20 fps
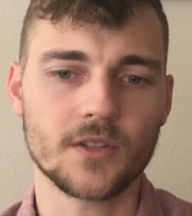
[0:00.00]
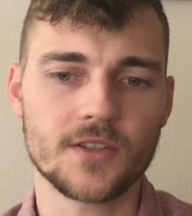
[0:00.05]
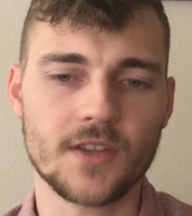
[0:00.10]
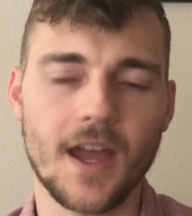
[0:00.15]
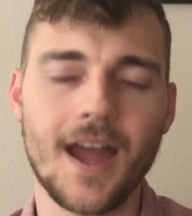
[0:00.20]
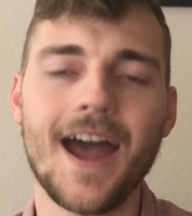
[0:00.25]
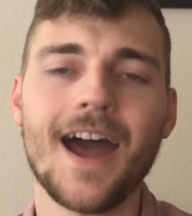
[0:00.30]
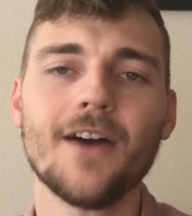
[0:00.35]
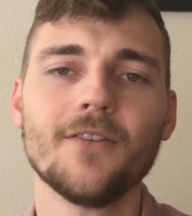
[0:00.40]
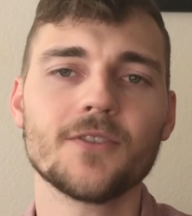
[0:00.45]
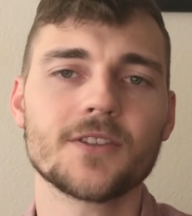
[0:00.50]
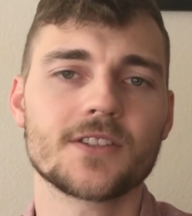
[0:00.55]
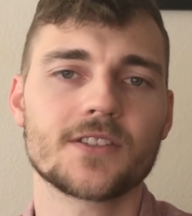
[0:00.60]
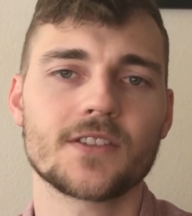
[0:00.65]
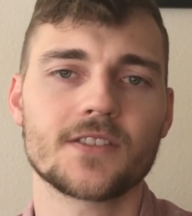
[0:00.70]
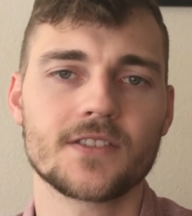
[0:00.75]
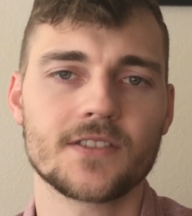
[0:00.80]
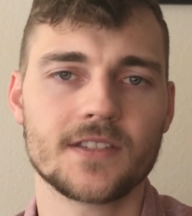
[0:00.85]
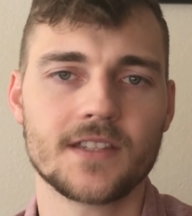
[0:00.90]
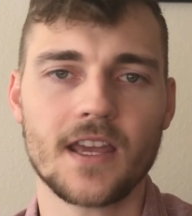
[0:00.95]
to
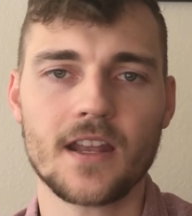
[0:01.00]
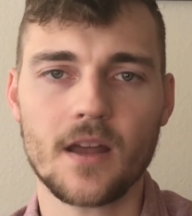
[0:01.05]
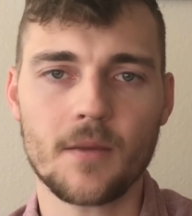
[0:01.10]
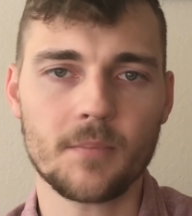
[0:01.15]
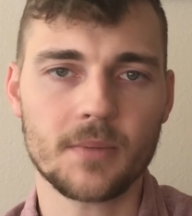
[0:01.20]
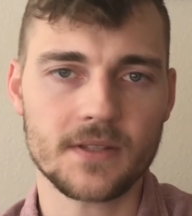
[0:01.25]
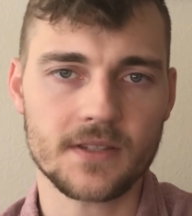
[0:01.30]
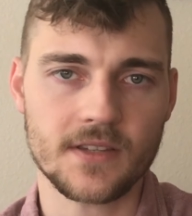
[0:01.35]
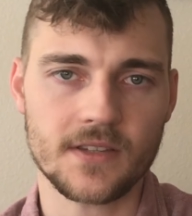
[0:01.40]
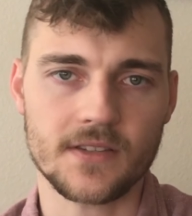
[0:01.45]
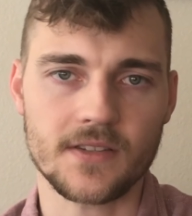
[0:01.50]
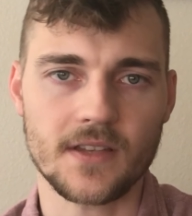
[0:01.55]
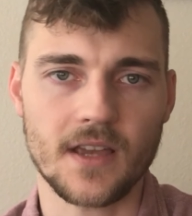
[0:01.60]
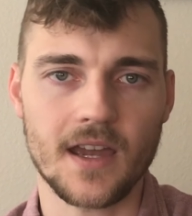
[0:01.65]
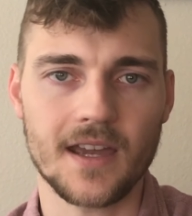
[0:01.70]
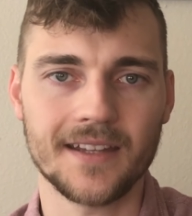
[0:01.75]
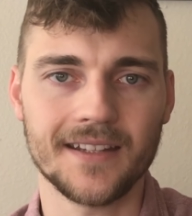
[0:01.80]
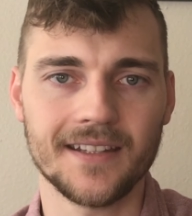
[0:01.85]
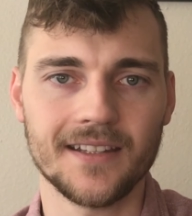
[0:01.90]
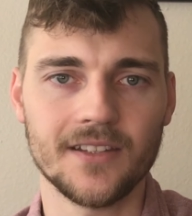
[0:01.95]
set up a
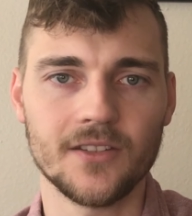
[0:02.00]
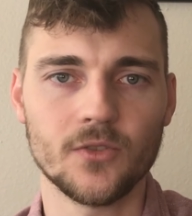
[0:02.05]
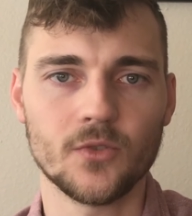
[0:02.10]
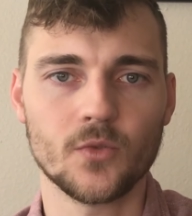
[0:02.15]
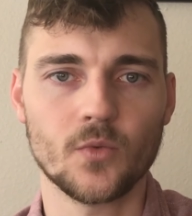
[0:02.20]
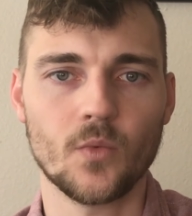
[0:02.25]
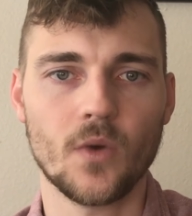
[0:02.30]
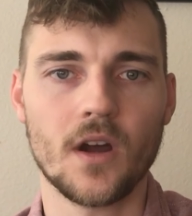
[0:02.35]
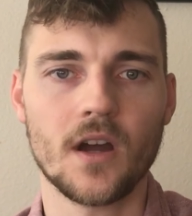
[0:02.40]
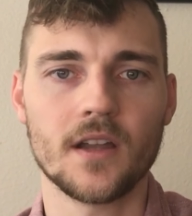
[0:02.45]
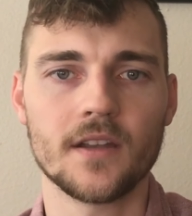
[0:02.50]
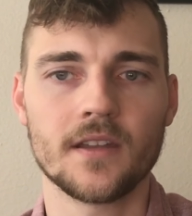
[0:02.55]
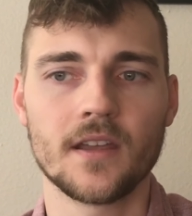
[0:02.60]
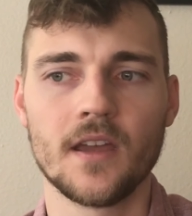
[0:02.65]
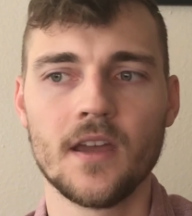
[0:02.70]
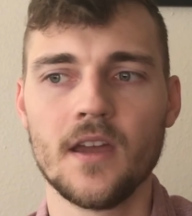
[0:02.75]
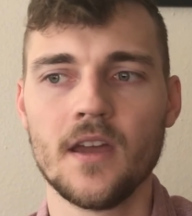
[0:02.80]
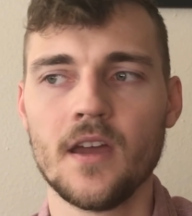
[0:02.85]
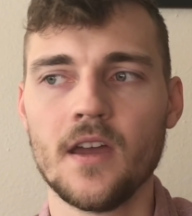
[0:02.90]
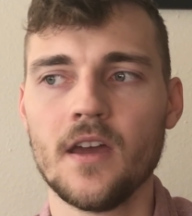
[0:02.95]
society, you'd want
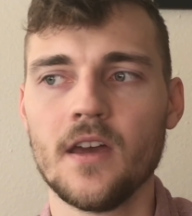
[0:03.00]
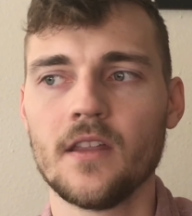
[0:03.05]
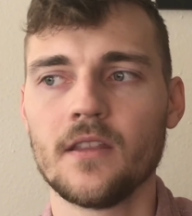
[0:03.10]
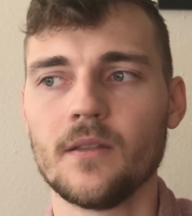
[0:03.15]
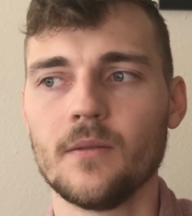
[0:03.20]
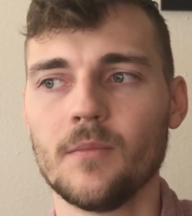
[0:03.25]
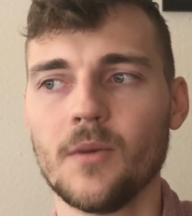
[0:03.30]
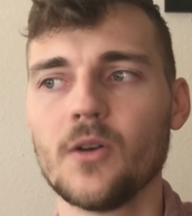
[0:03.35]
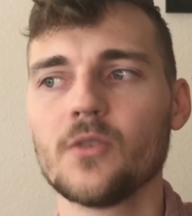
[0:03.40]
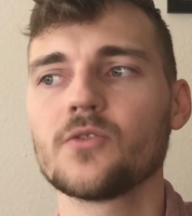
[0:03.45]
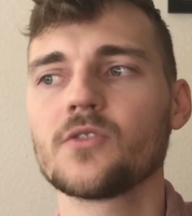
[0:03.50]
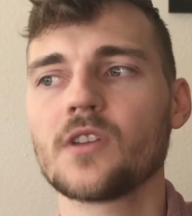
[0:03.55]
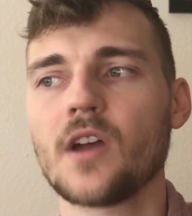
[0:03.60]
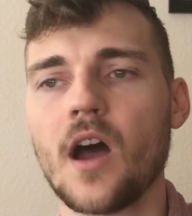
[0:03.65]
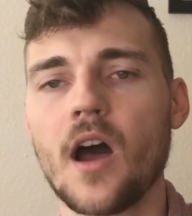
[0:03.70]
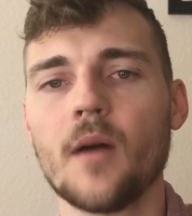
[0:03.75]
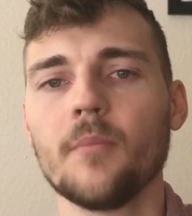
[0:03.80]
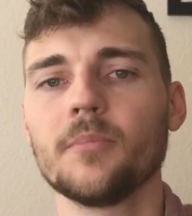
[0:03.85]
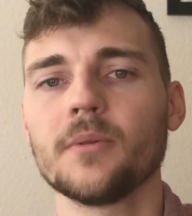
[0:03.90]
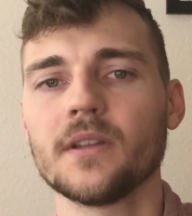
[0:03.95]
the most
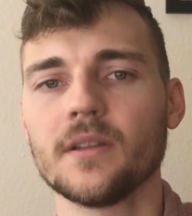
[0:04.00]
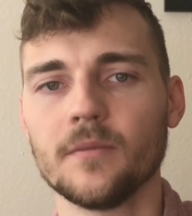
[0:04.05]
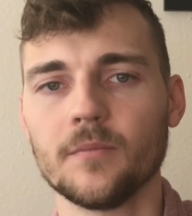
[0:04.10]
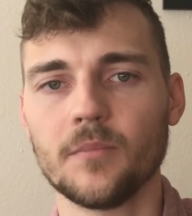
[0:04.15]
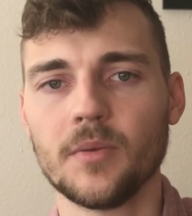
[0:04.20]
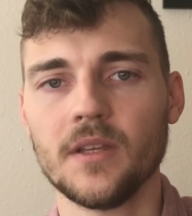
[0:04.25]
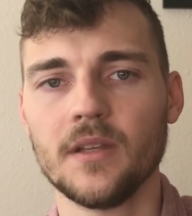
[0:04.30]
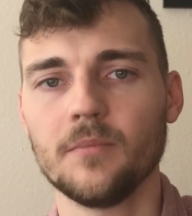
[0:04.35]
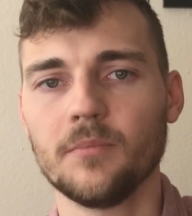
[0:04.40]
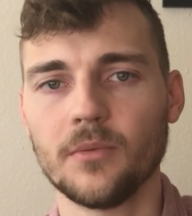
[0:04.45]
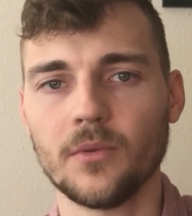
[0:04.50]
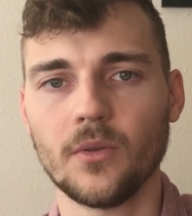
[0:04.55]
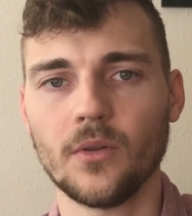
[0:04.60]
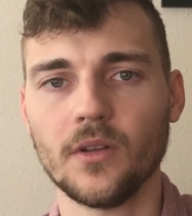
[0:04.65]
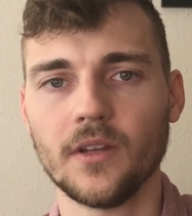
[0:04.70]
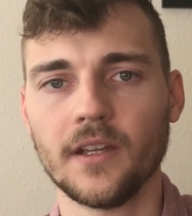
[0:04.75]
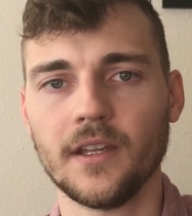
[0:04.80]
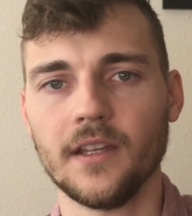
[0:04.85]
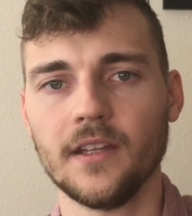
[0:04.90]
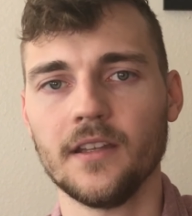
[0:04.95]
competent
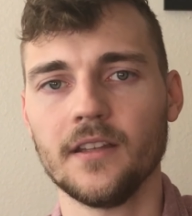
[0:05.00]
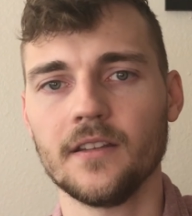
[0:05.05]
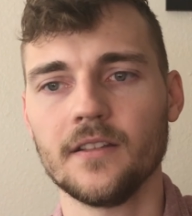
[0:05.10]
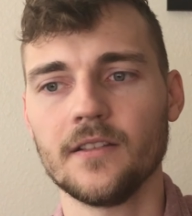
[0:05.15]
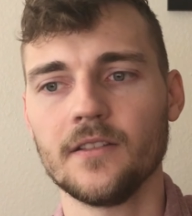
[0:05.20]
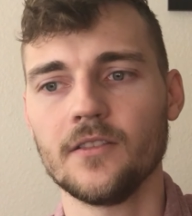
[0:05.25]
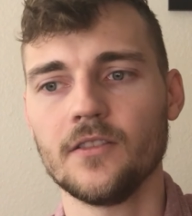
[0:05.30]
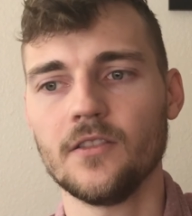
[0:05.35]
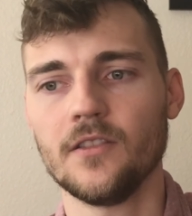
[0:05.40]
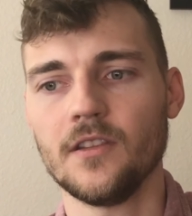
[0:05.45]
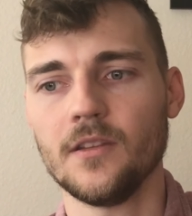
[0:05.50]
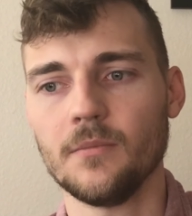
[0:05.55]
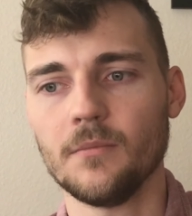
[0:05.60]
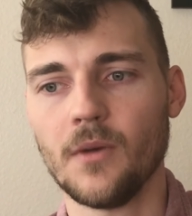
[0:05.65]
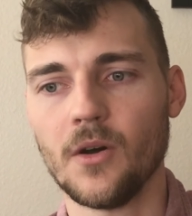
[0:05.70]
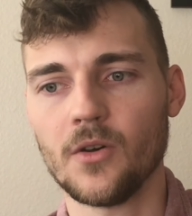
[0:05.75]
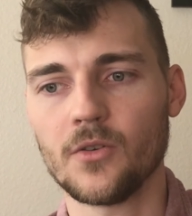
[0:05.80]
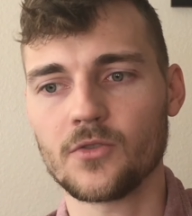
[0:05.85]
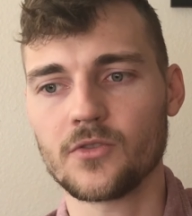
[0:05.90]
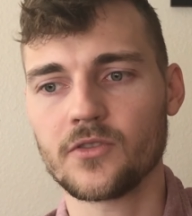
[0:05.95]
people in the
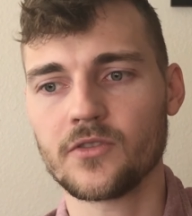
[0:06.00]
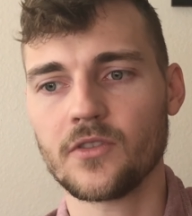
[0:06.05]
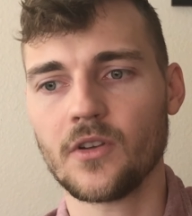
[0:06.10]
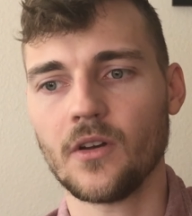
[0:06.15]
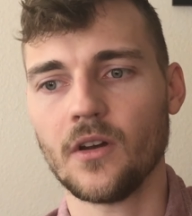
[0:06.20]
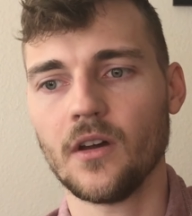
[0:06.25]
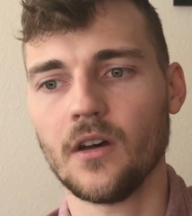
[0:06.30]
most